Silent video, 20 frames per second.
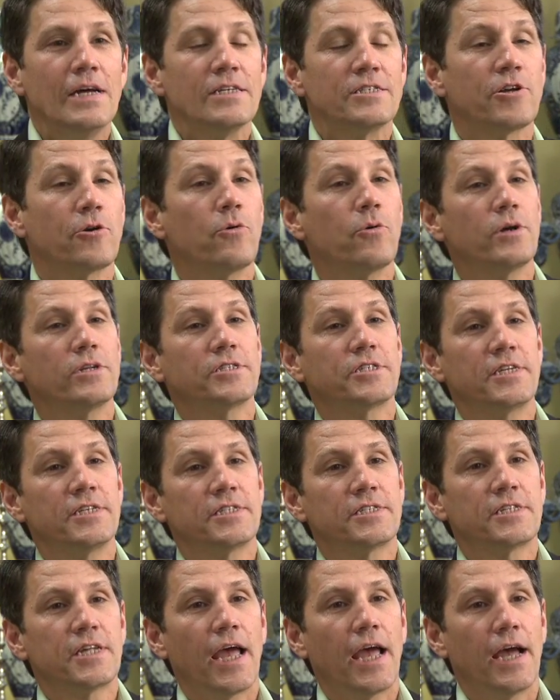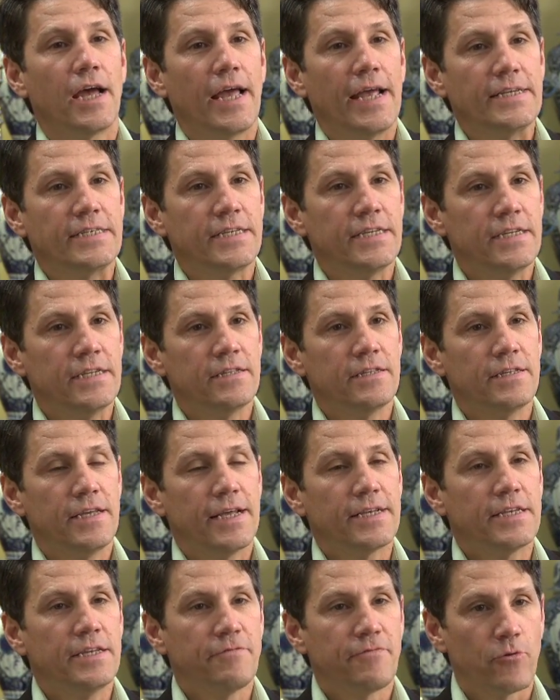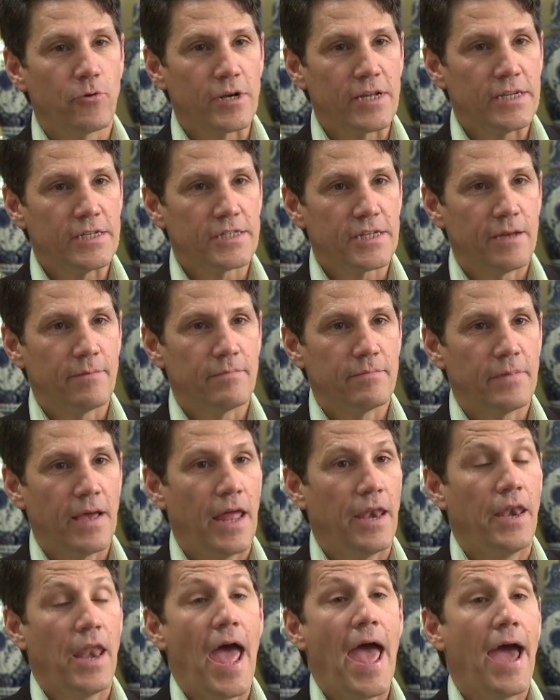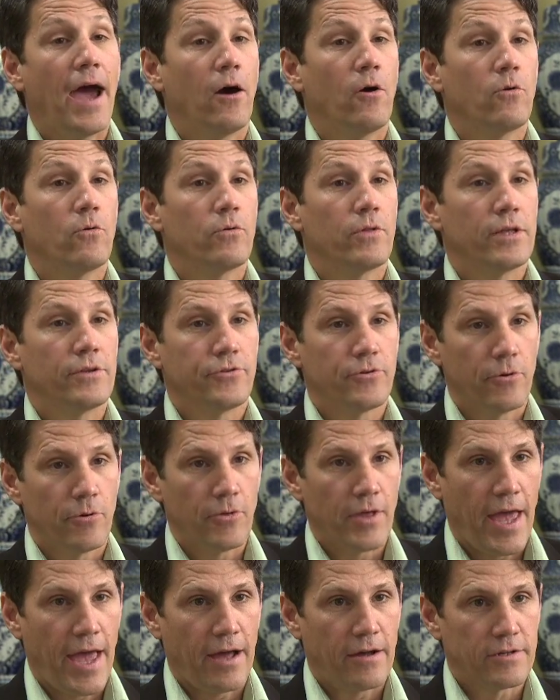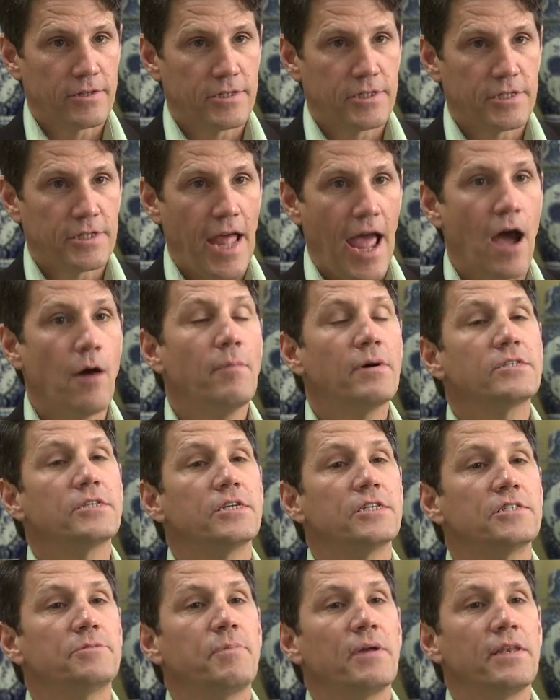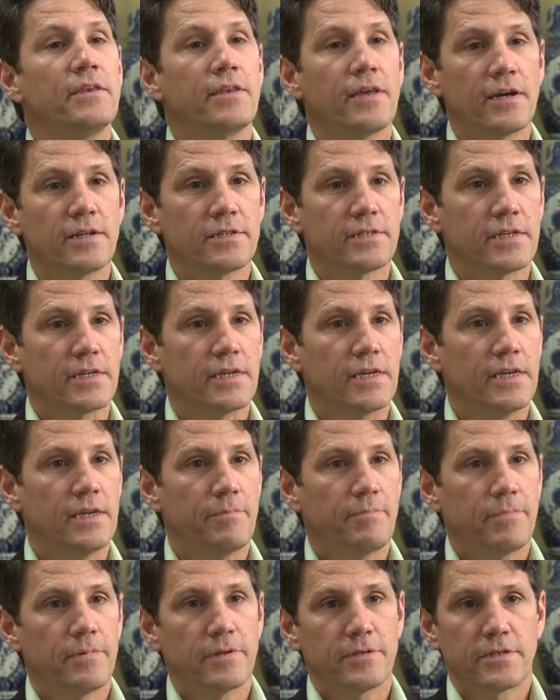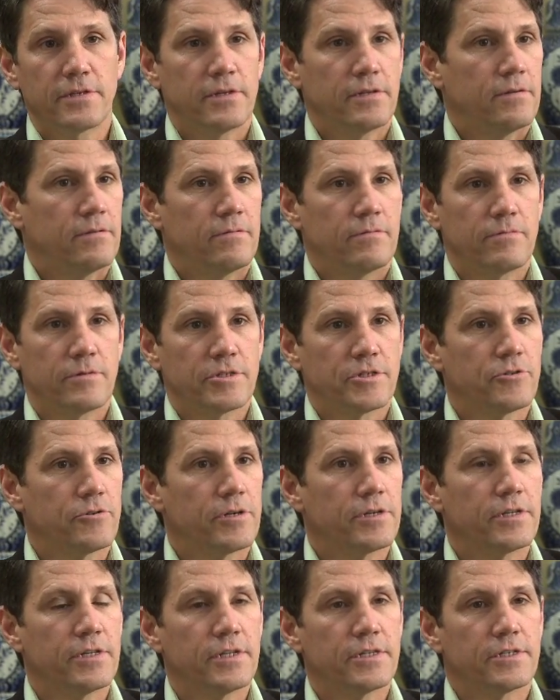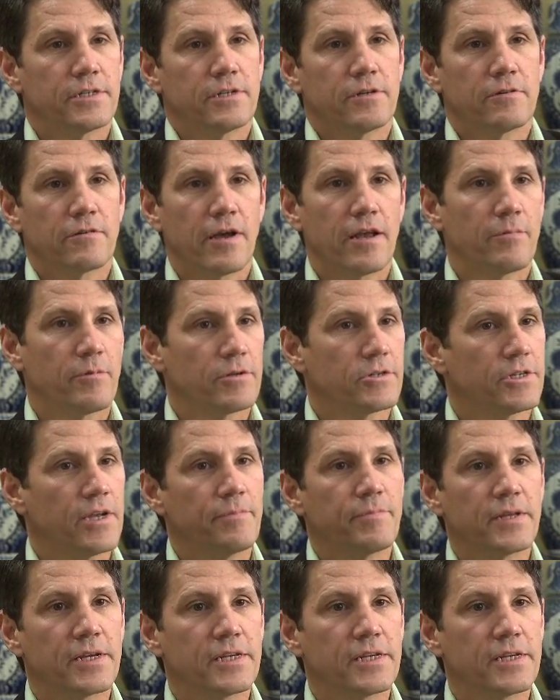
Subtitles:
So since the 1840s and now that you own the house, how much has been done to restore it to this incredible shape